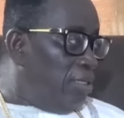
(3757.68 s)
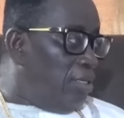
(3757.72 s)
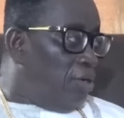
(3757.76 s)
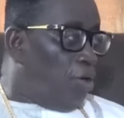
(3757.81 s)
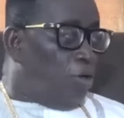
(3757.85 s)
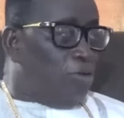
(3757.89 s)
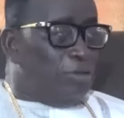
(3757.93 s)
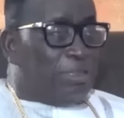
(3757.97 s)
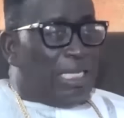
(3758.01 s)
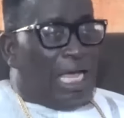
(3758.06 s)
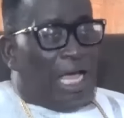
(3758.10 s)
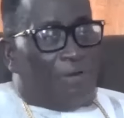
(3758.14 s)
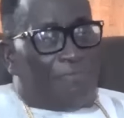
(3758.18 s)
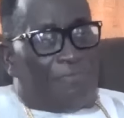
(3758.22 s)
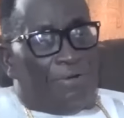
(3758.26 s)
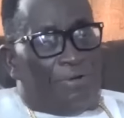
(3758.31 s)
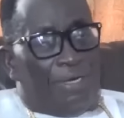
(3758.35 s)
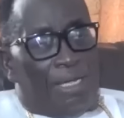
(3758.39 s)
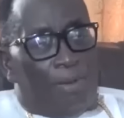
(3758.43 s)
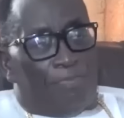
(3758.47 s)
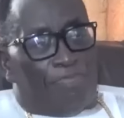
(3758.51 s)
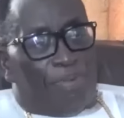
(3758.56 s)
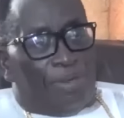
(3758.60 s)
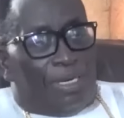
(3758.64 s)
Onze afe
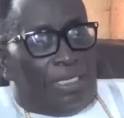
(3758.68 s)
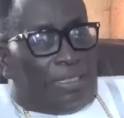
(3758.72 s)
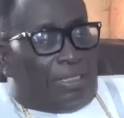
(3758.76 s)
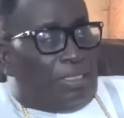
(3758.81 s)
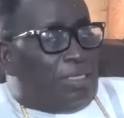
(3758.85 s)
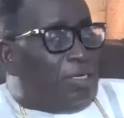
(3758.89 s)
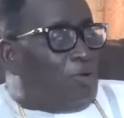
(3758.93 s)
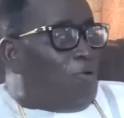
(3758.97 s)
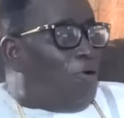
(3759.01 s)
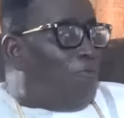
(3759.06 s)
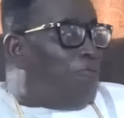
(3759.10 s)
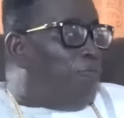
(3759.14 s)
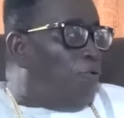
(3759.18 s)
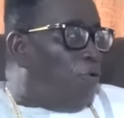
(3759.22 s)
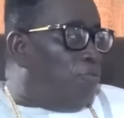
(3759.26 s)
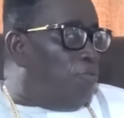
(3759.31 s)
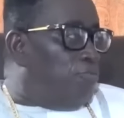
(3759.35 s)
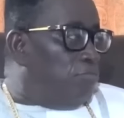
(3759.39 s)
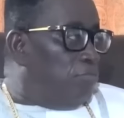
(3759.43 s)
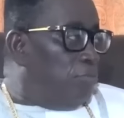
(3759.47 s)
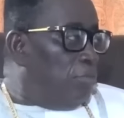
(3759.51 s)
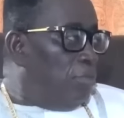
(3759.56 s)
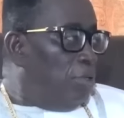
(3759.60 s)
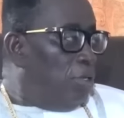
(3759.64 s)
di e purity ni kofo,
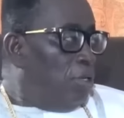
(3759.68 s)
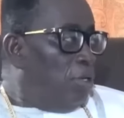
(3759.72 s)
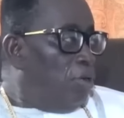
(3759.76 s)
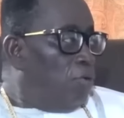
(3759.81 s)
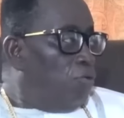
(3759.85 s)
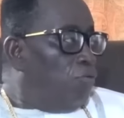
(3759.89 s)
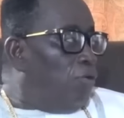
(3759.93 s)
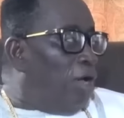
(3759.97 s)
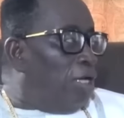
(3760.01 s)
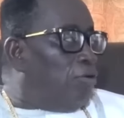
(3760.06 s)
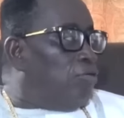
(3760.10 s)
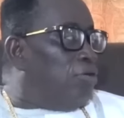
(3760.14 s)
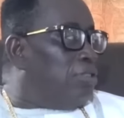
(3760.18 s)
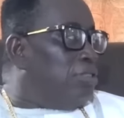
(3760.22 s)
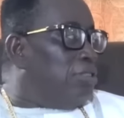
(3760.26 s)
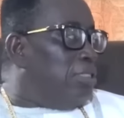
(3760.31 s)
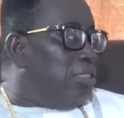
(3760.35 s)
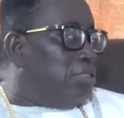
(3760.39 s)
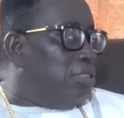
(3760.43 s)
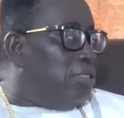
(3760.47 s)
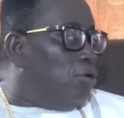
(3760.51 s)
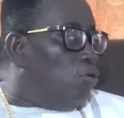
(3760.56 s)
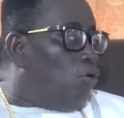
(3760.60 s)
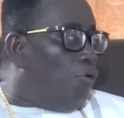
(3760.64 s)

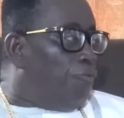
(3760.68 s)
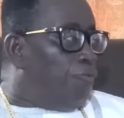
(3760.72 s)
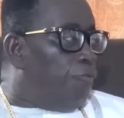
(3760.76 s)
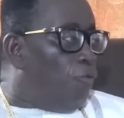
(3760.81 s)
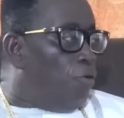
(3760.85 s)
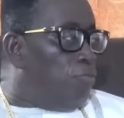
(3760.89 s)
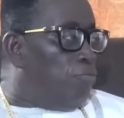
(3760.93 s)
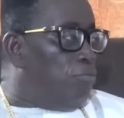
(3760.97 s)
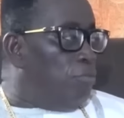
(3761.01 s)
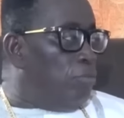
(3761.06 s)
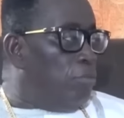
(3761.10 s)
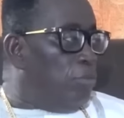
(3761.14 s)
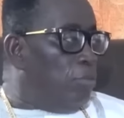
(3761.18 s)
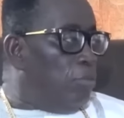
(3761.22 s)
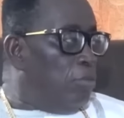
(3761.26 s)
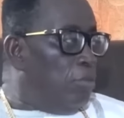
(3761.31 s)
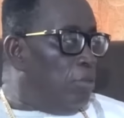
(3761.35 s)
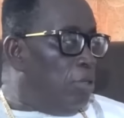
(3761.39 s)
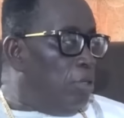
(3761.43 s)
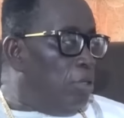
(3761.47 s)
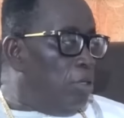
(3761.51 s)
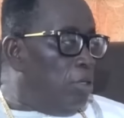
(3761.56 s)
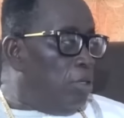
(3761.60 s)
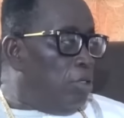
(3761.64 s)
righteousness ni kofo.
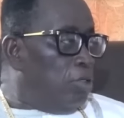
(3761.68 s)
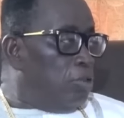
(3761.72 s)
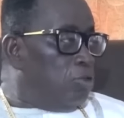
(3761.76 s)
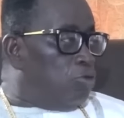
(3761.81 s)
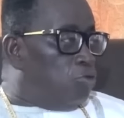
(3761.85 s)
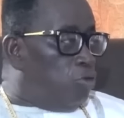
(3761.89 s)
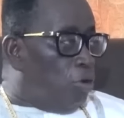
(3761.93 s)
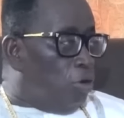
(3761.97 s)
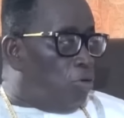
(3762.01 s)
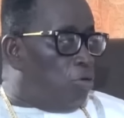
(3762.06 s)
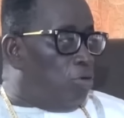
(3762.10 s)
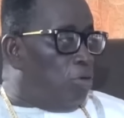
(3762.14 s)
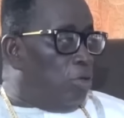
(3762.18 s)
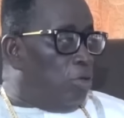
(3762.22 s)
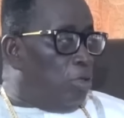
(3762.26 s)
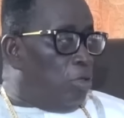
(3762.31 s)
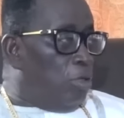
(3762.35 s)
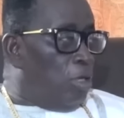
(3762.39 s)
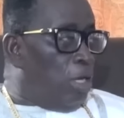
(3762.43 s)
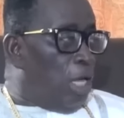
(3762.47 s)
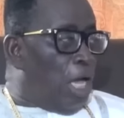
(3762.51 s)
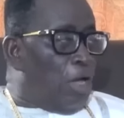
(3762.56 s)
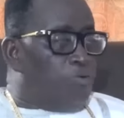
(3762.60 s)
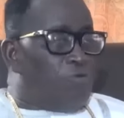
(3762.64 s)
So
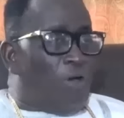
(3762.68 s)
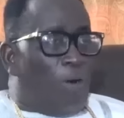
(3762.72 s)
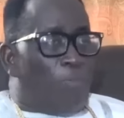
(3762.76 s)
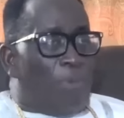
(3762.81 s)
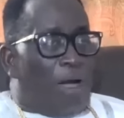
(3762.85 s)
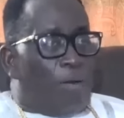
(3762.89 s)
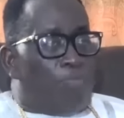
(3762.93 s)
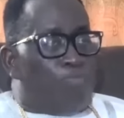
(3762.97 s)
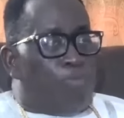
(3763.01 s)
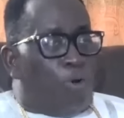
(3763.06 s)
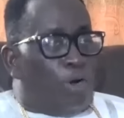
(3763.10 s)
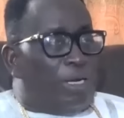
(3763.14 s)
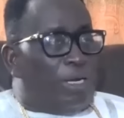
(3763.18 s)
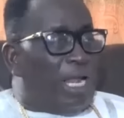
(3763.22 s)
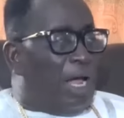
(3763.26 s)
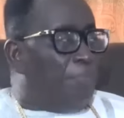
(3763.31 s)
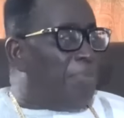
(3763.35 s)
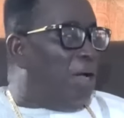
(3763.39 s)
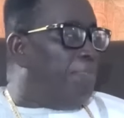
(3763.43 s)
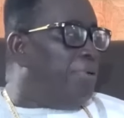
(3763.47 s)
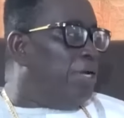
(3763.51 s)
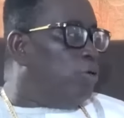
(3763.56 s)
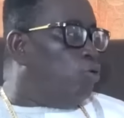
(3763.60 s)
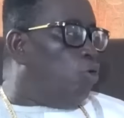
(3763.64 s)
a drama born
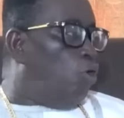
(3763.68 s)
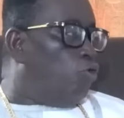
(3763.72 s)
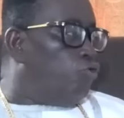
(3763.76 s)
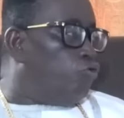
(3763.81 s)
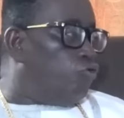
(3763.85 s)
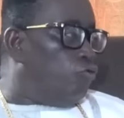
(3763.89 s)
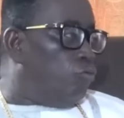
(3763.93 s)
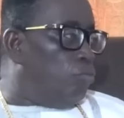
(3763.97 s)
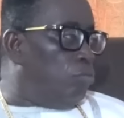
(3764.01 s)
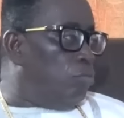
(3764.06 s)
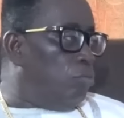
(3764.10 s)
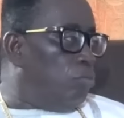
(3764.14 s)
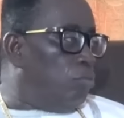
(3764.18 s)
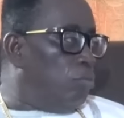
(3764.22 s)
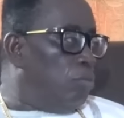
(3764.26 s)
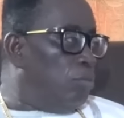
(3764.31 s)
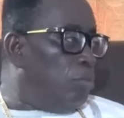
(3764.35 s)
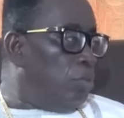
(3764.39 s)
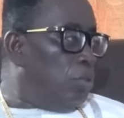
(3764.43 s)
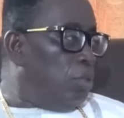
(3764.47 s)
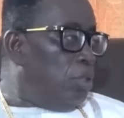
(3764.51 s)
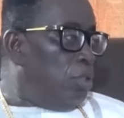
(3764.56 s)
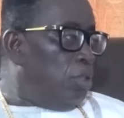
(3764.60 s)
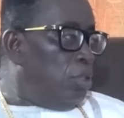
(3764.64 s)
about the dos.
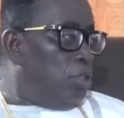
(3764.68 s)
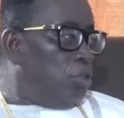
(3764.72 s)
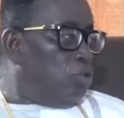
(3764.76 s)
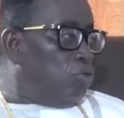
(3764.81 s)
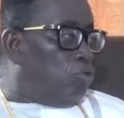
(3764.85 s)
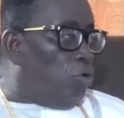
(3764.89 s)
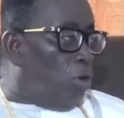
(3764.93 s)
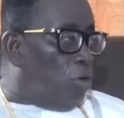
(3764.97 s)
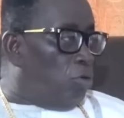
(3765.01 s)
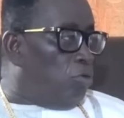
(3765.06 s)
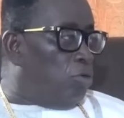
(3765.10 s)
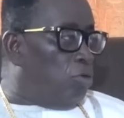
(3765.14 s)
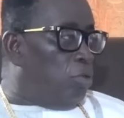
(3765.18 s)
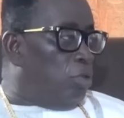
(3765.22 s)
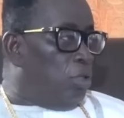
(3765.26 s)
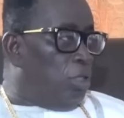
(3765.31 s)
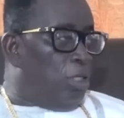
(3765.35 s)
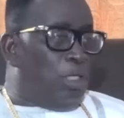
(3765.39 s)
So